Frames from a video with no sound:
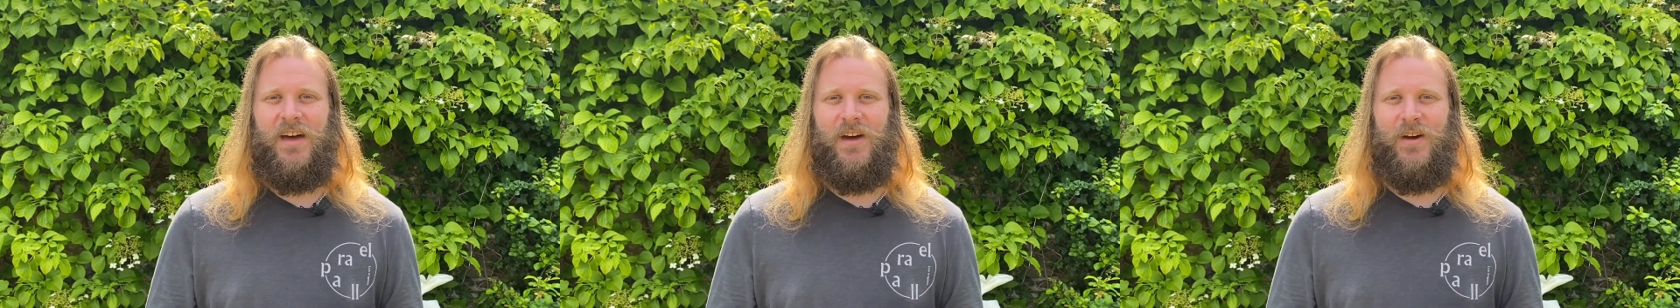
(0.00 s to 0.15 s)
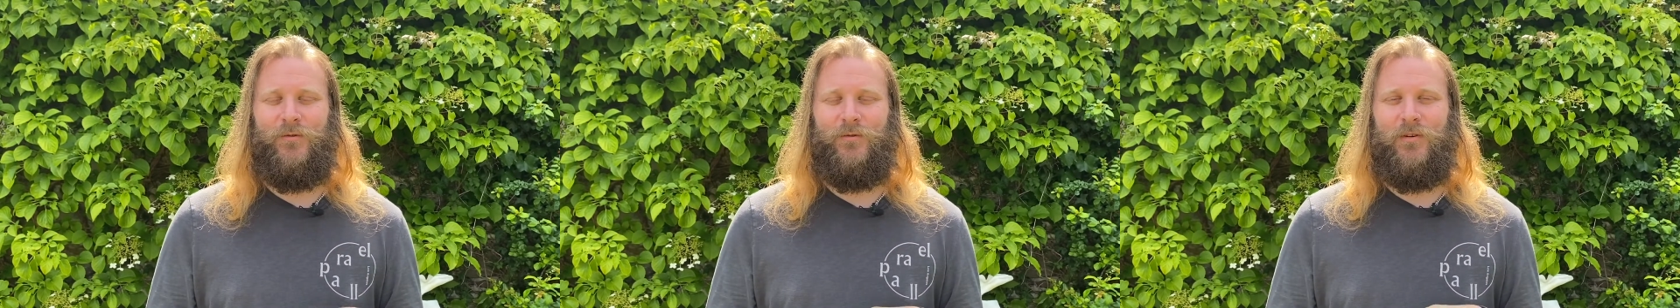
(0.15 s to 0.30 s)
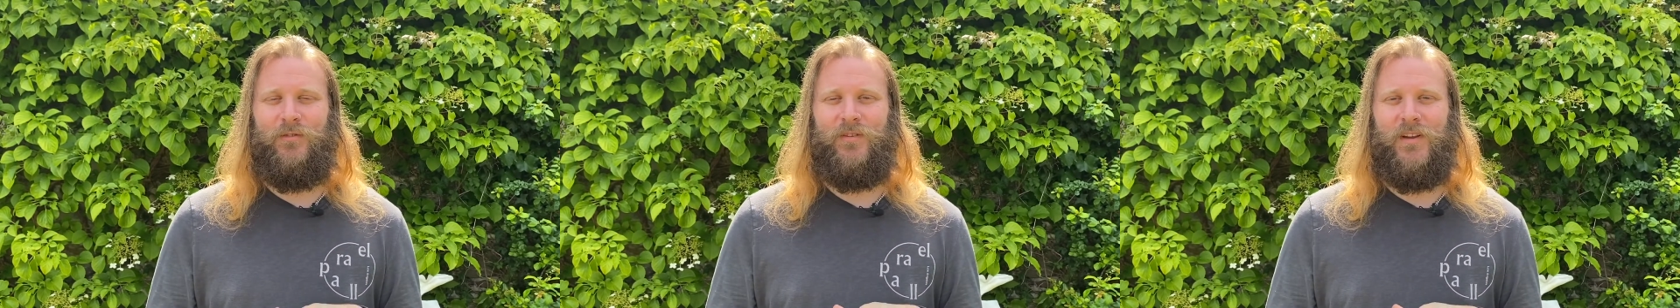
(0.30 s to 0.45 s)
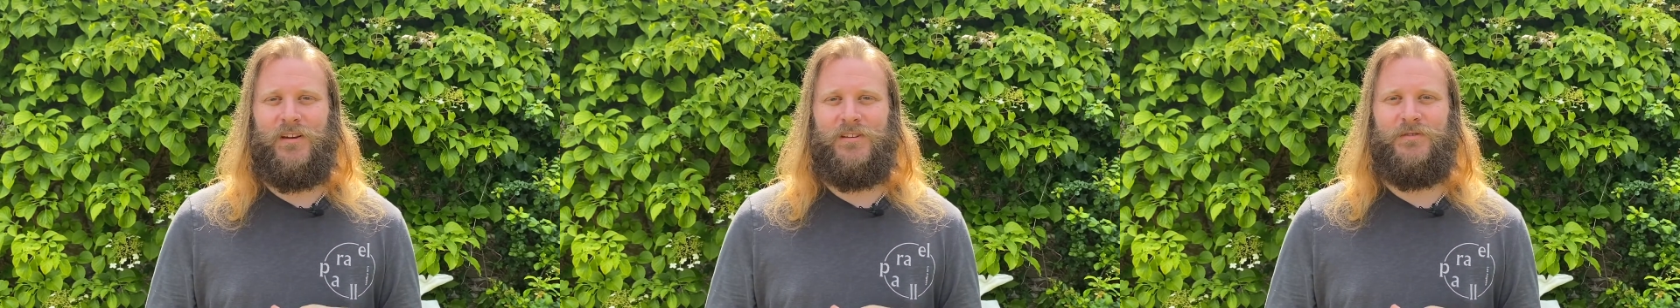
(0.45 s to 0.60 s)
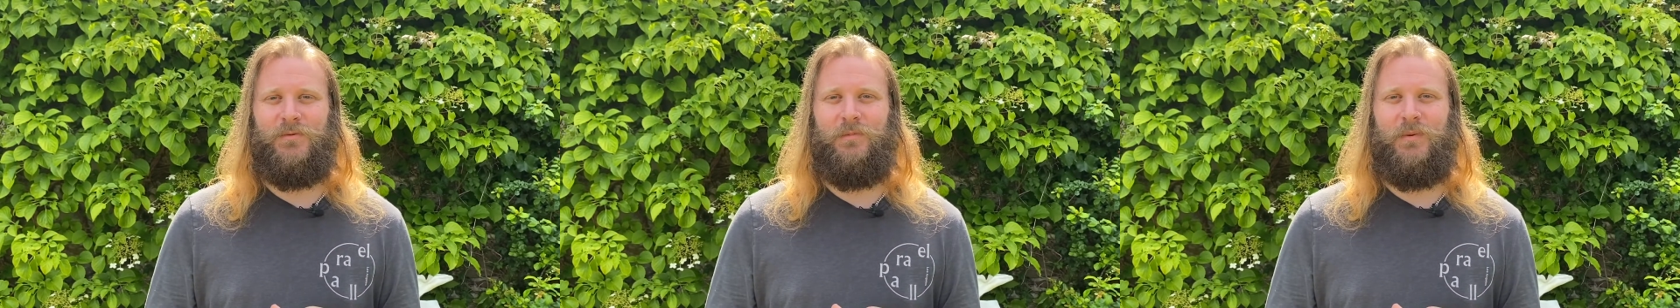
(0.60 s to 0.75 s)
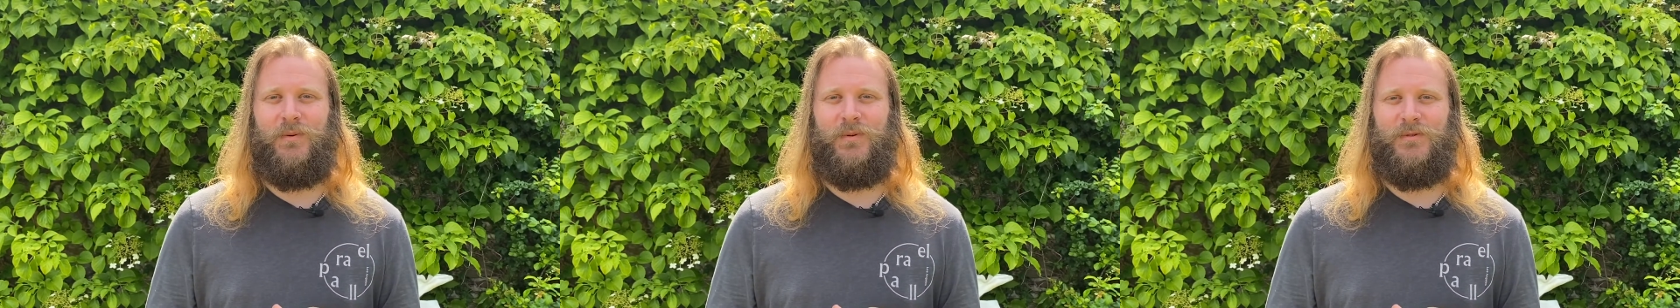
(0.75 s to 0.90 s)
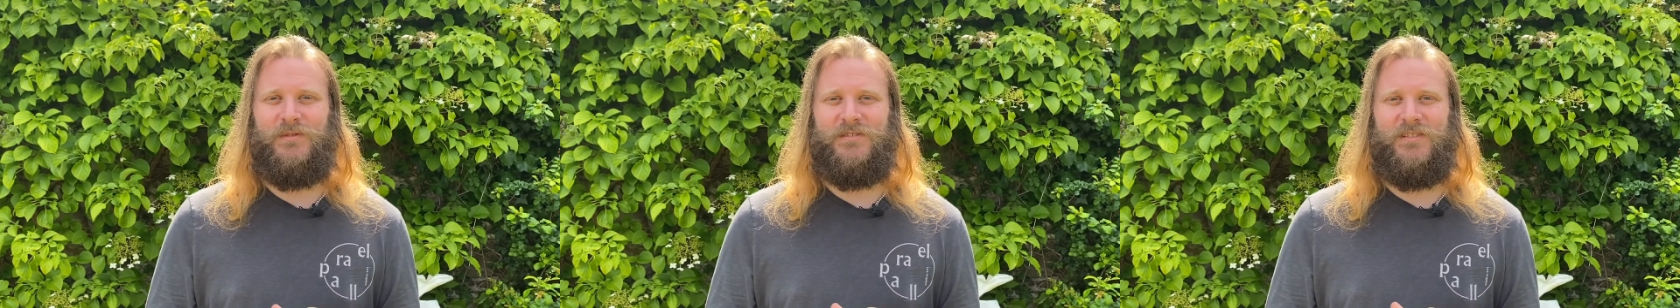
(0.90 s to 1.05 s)
uh, reflection
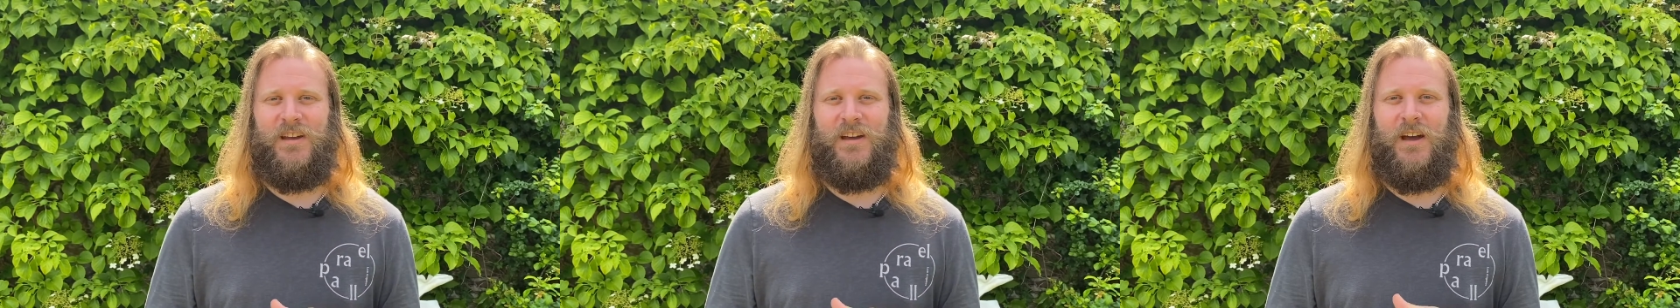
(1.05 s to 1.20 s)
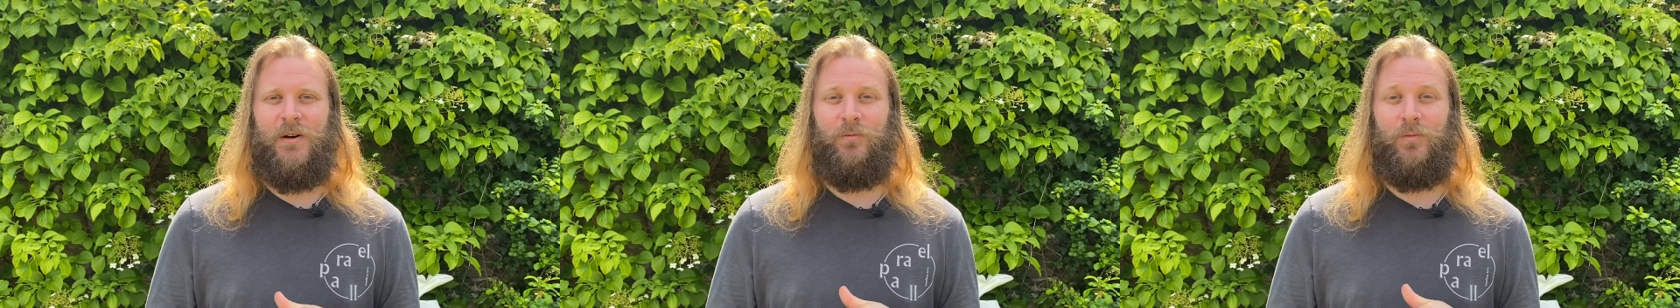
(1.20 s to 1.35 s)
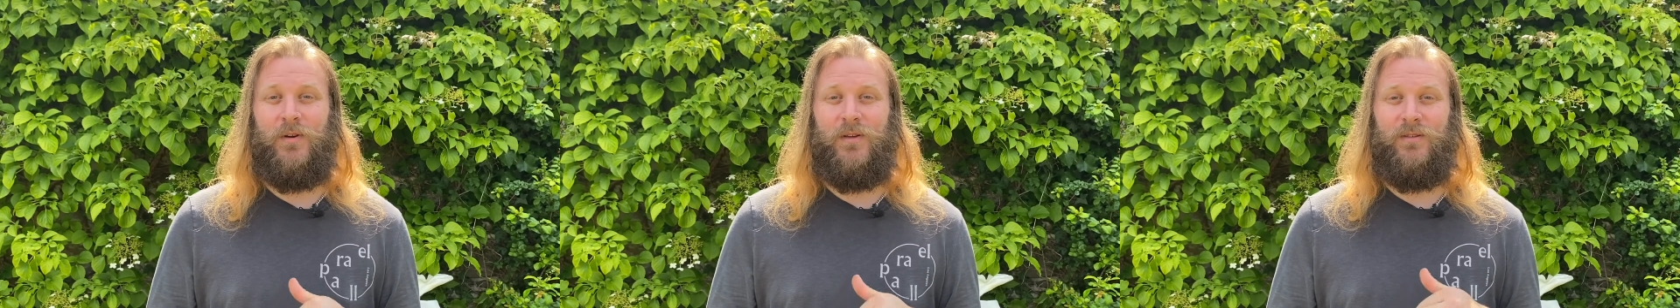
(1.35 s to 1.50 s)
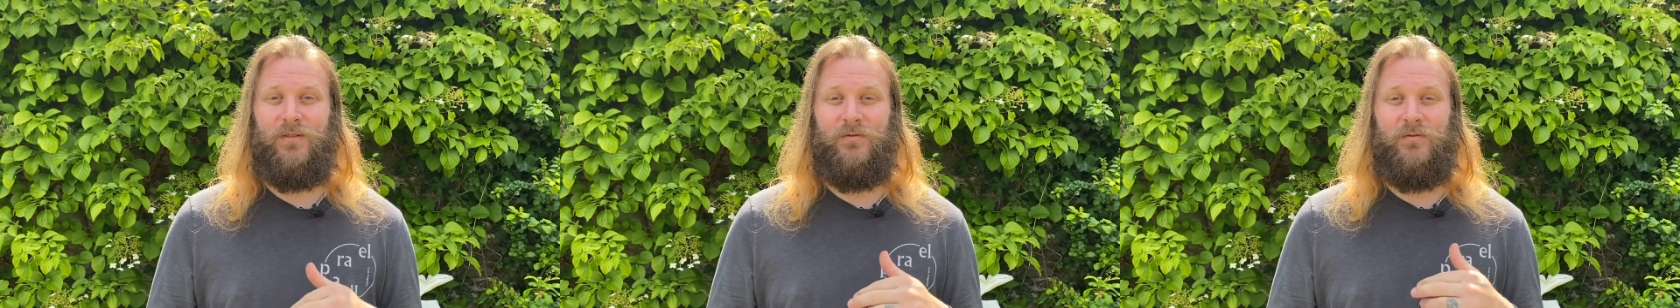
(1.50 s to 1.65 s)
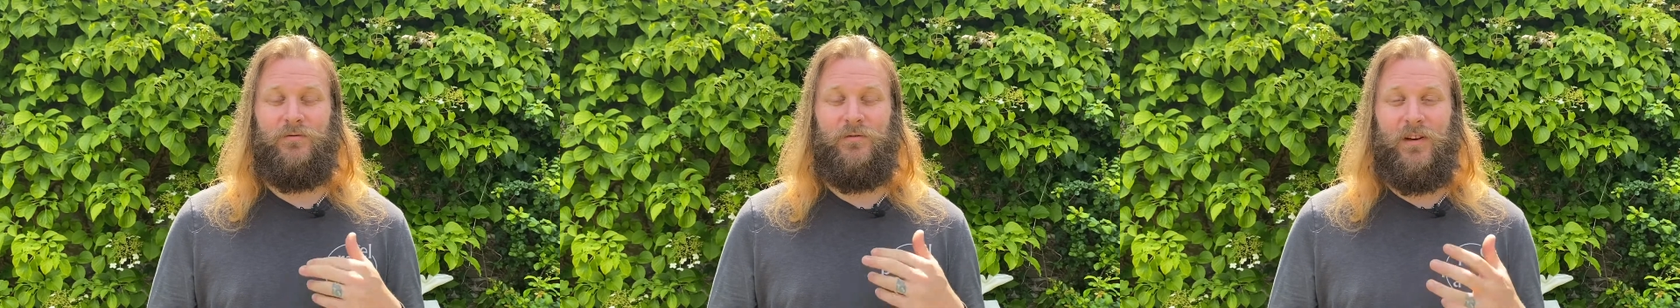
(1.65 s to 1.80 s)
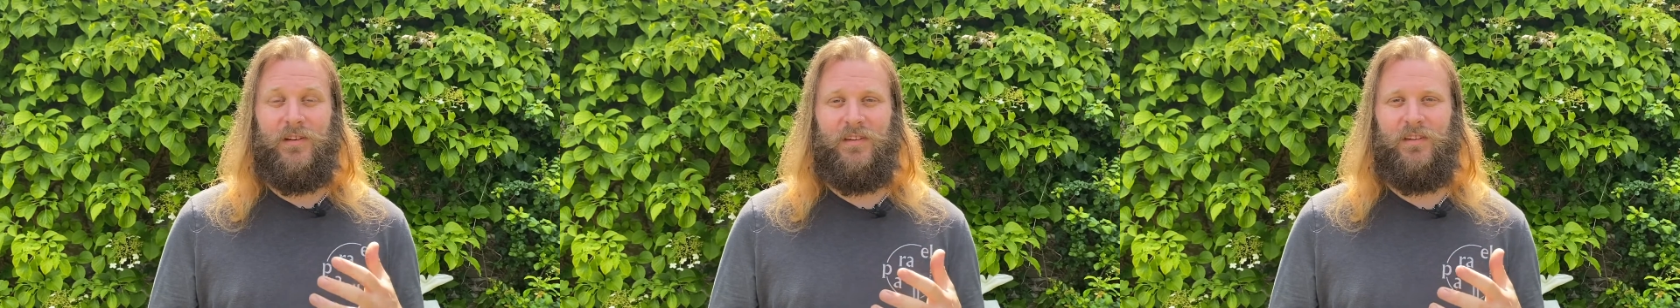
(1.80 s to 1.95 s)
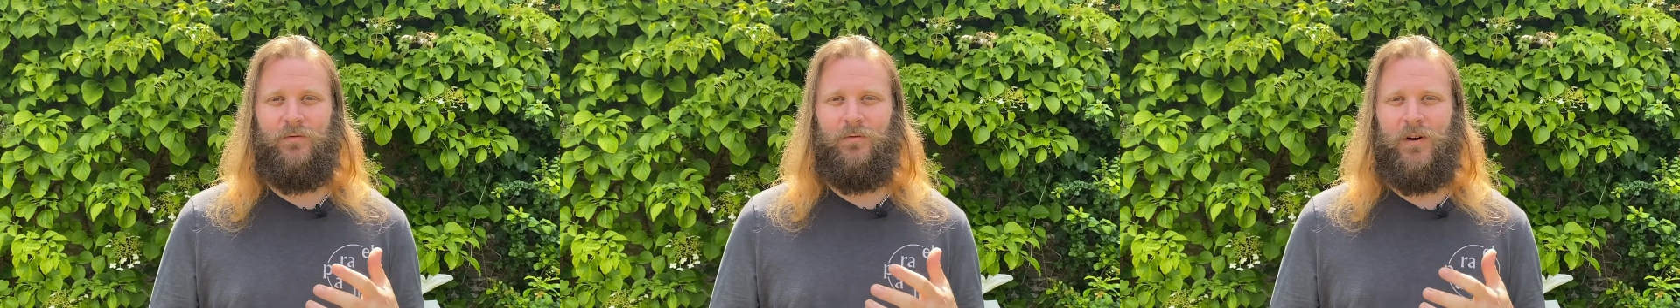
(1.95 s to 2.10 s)
pools and with
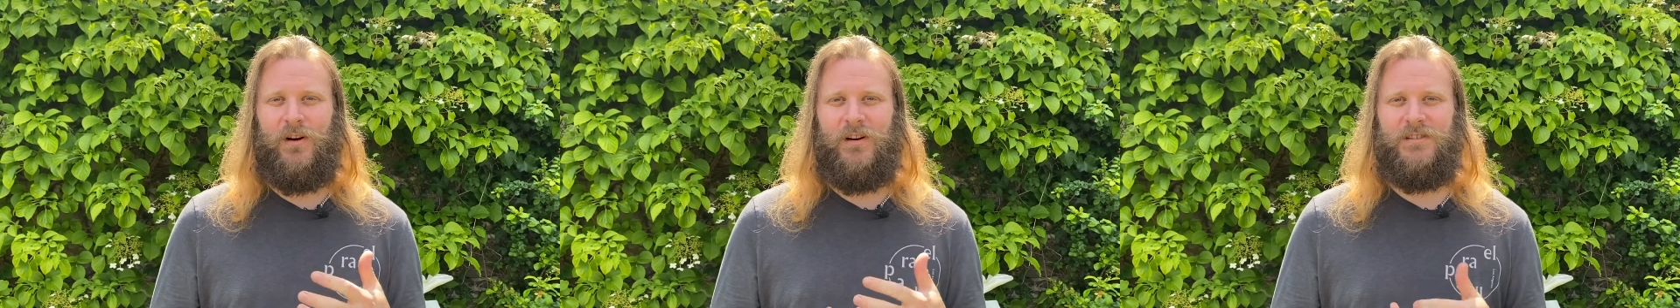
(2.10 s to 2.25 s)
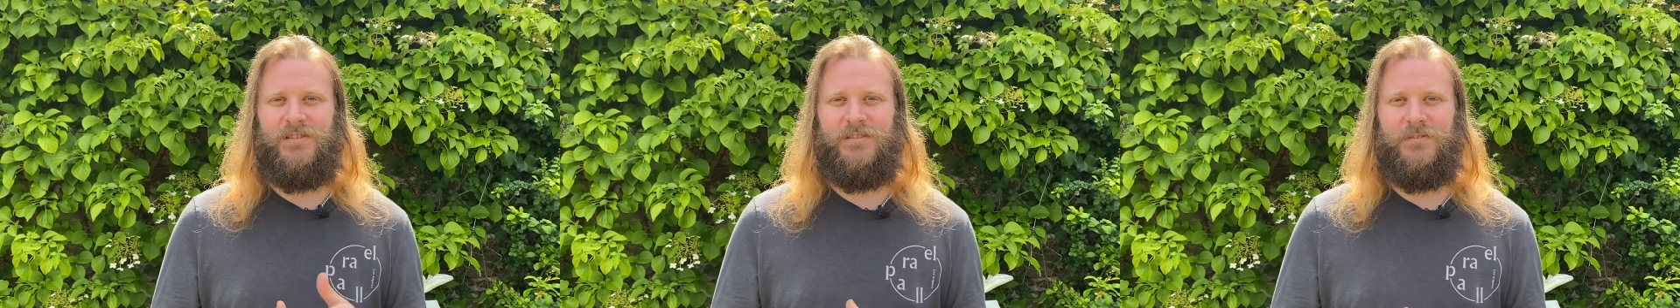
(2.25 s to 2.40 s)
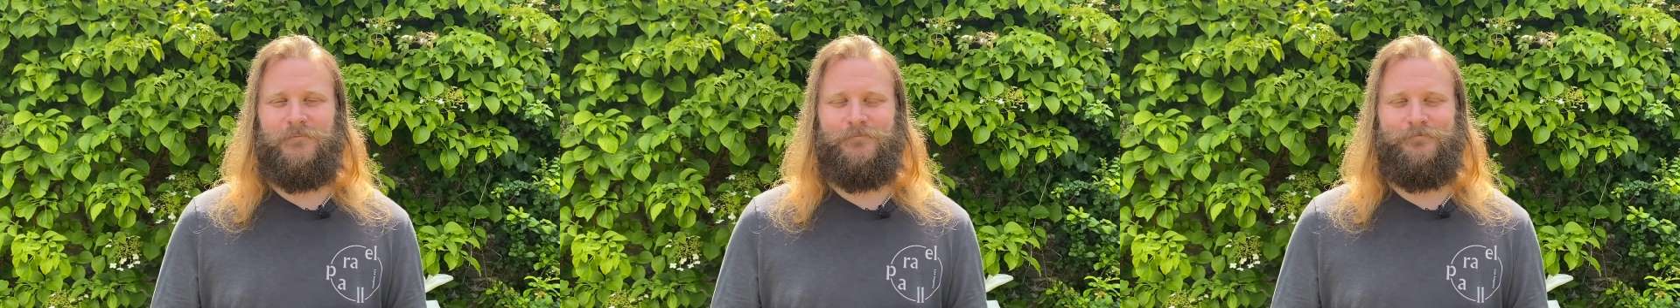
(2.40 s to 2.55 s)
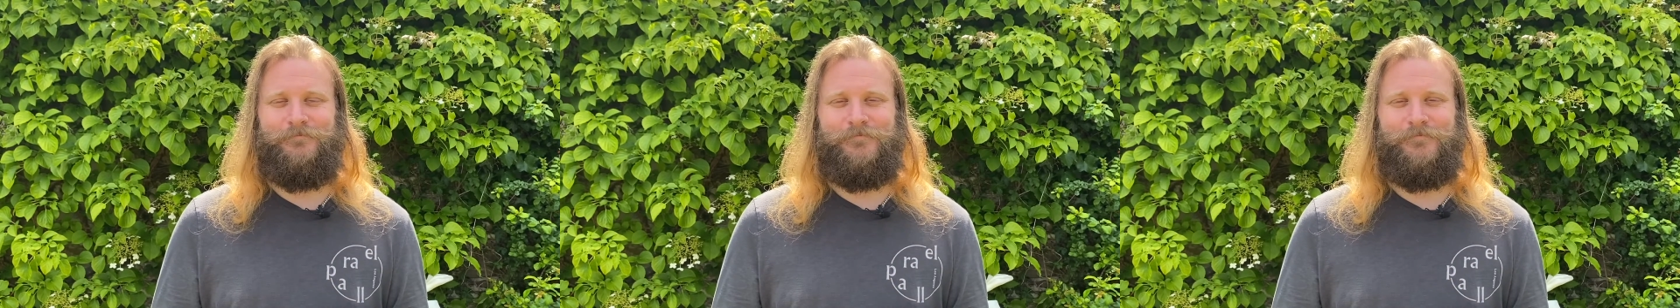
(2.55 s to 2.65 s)
reservoirs.